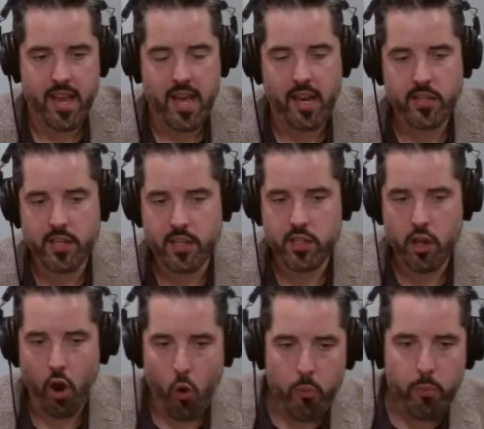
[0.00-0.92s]
And it says,
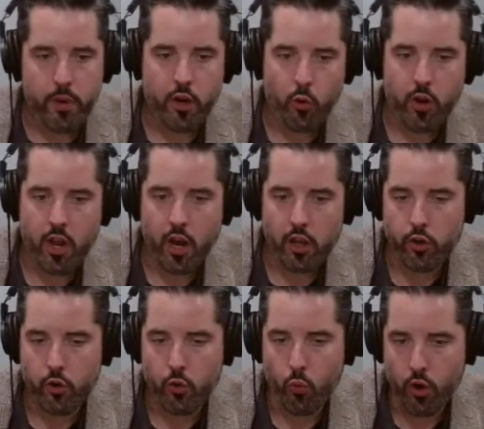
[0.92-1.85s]
open, O
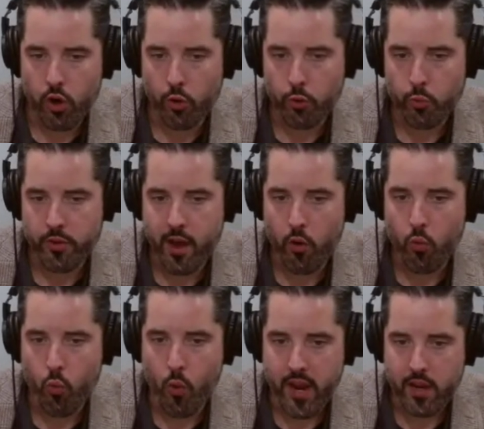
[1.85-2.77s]
colored world,
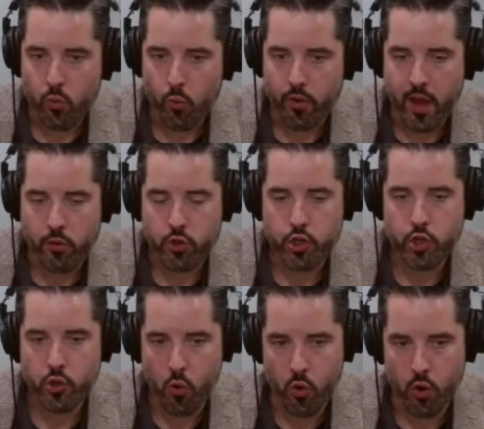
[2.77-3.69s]
without weight, without
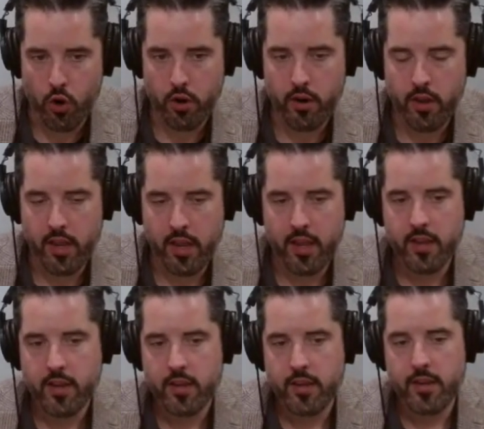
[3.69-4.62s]
shore.
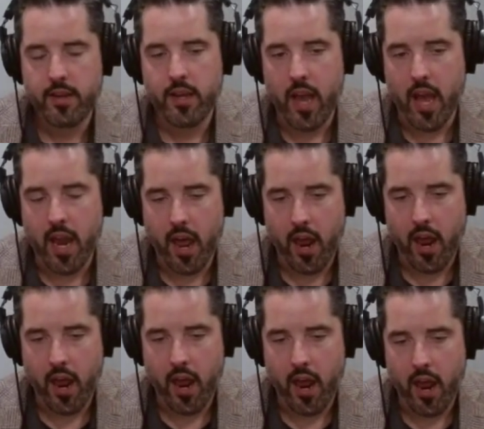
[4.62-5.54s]
And I
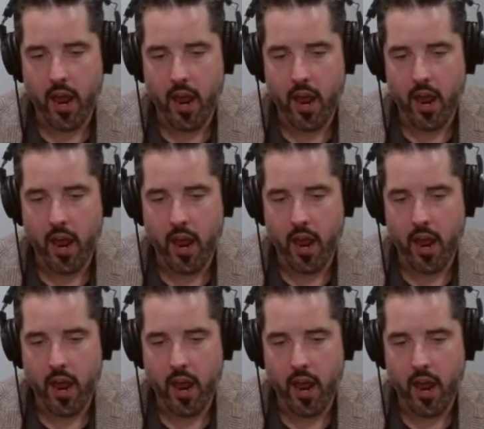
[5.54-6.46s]
had
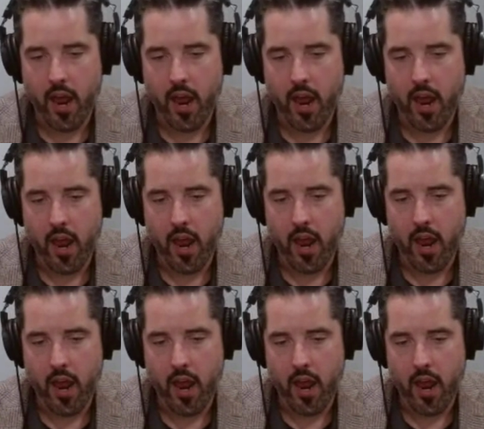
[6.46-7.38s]
a
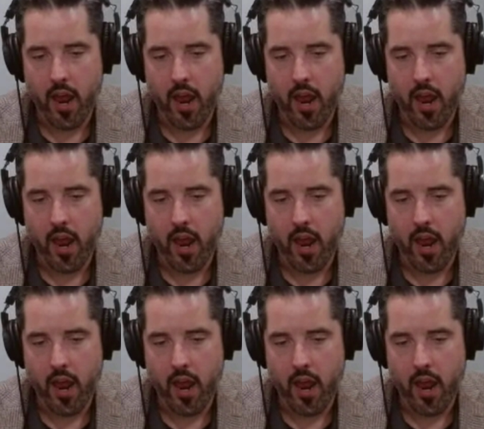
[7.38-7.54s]
experience